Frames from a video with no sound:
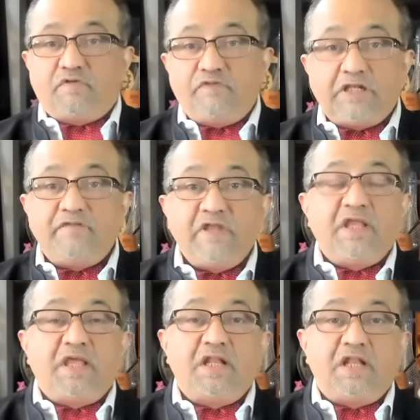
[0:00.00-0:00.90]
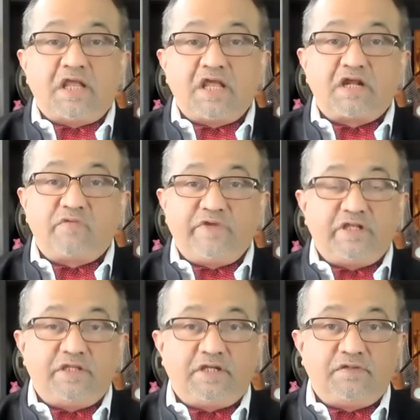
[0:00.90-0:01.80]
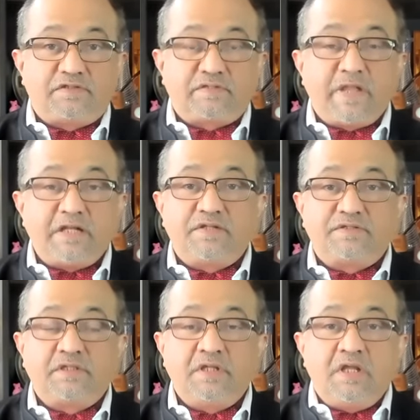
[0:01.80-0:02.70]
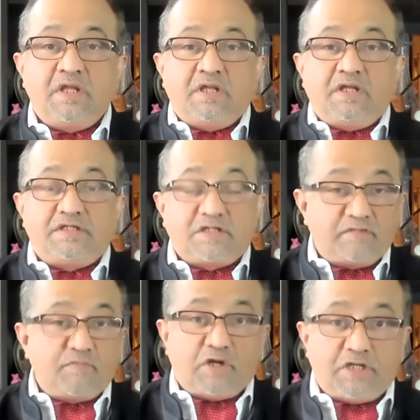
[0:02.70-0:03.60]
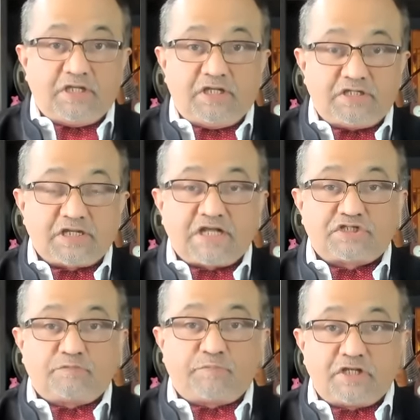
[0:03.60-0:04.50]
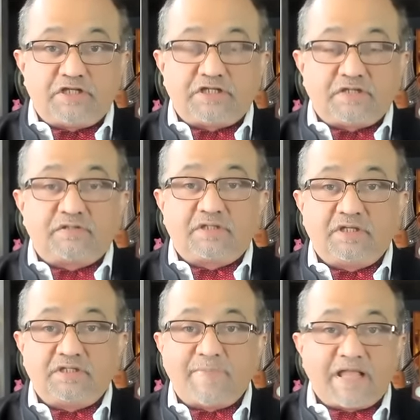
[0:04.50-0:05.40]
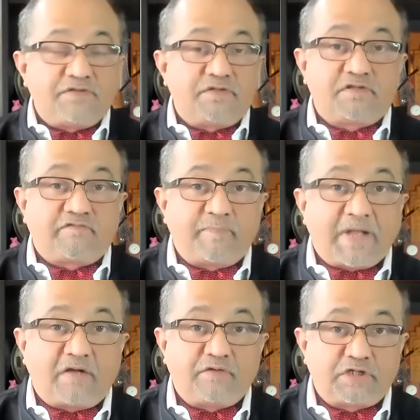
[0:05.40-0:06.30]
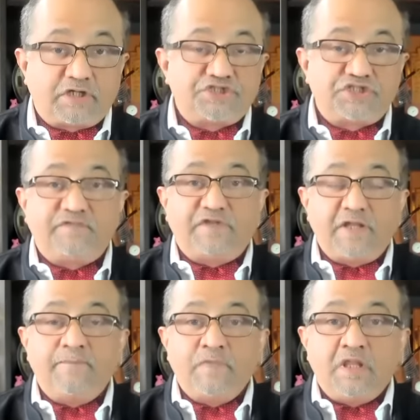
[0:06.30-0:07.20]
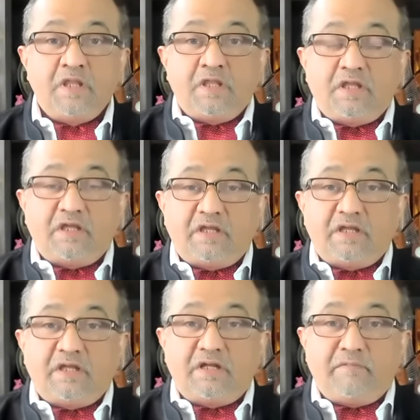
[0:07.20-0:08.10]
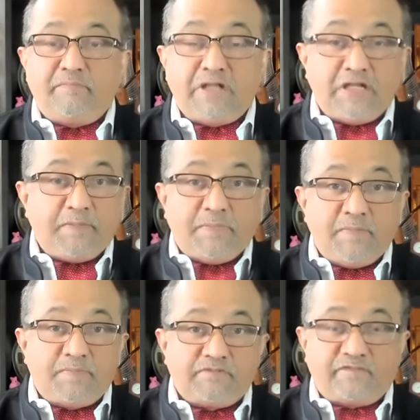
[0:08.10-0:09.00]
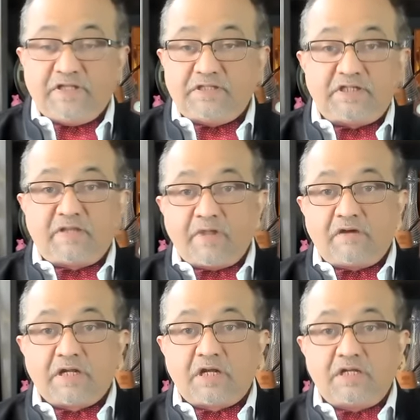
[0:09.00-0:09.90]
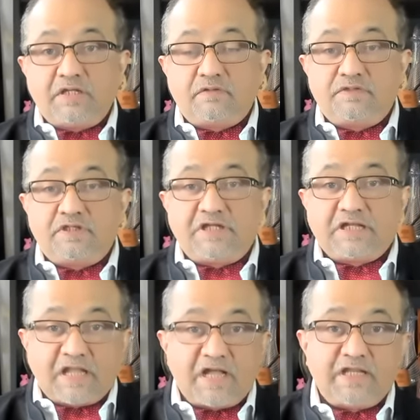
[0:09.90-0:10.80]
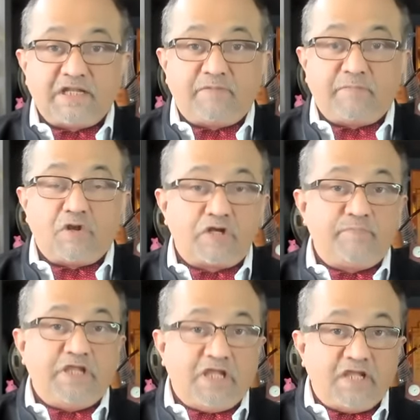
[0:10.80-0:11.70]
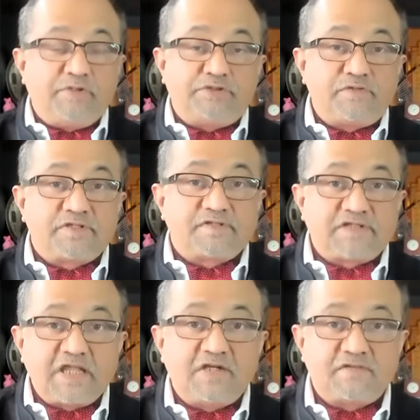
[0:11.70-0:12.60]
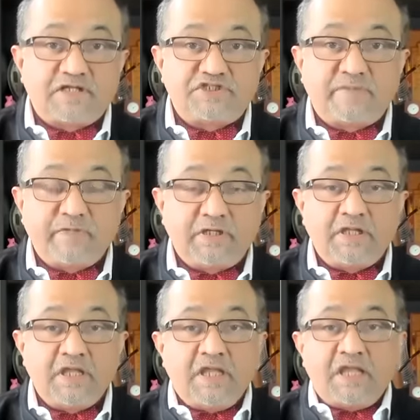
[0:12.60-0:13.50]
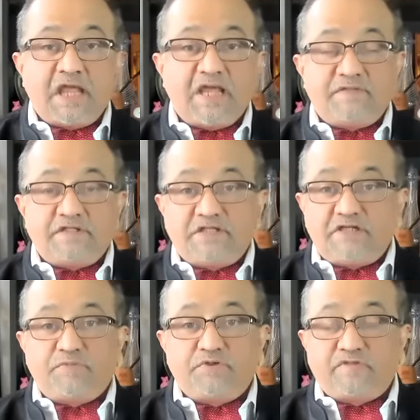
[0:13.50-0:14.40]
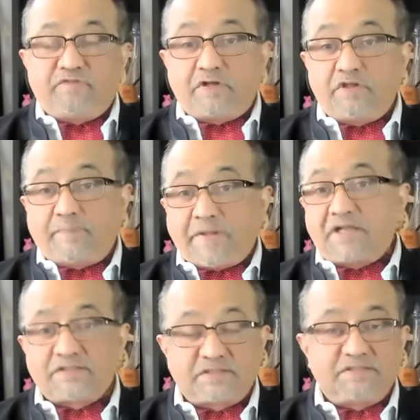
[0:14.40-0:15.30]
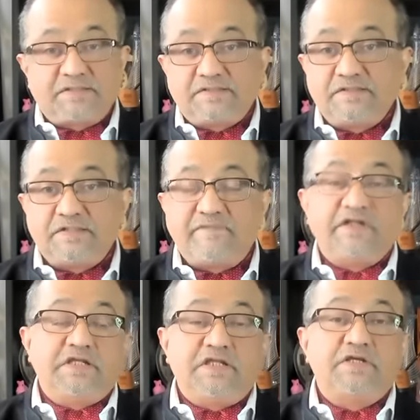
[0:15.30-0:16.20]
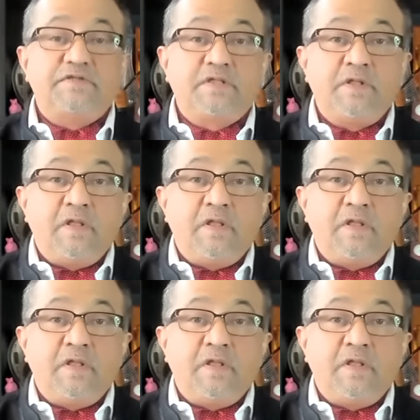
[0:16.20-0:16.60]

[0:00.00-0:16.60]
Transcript: So we are living in an era where there is tremendous turmoil in international politics. Uh, the balances of power are shifting. Uh, uh, many people feel that America is on the decline and may not be able to sustain its hegemony as it did for the, for the past sixty, seventy years.